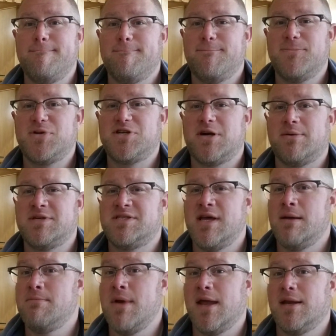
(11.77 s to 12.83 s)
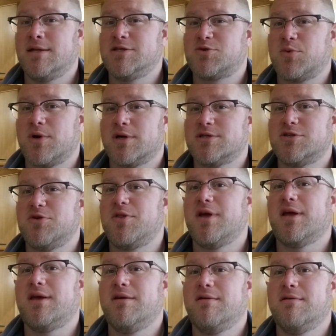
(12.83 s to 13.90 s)
shall we say, maintenance work. So
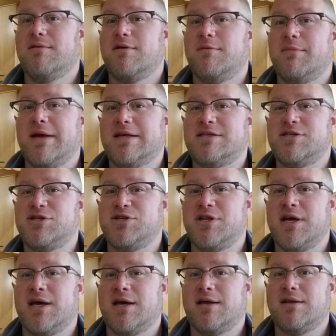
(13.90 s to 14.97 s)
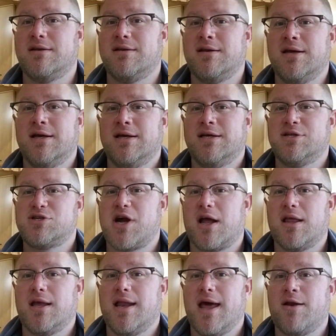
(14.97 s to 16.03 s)
thank you to Mason, Jeanette, and
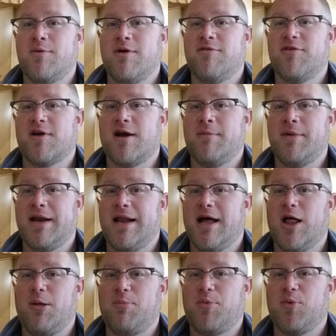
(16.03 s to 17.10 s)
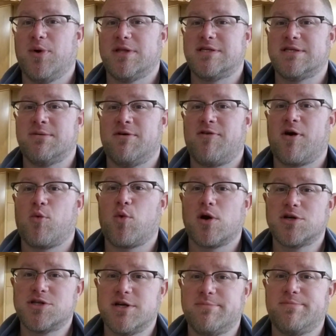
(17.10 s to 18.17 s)
Charlie and Henry for coming in to help with some of our
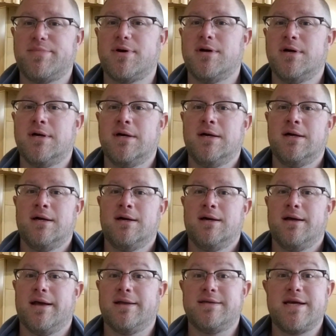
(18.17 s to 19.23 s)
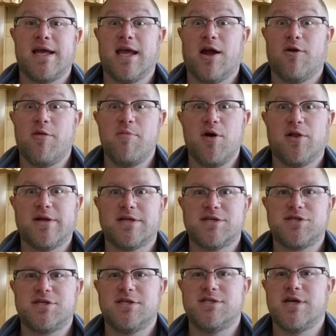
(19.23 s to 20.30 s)
worship and taking care of the building
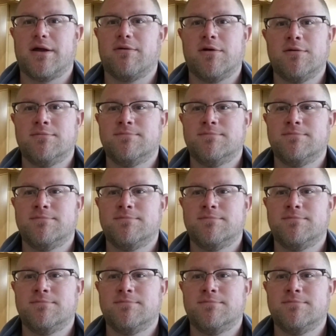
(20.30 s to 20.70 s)
just in general.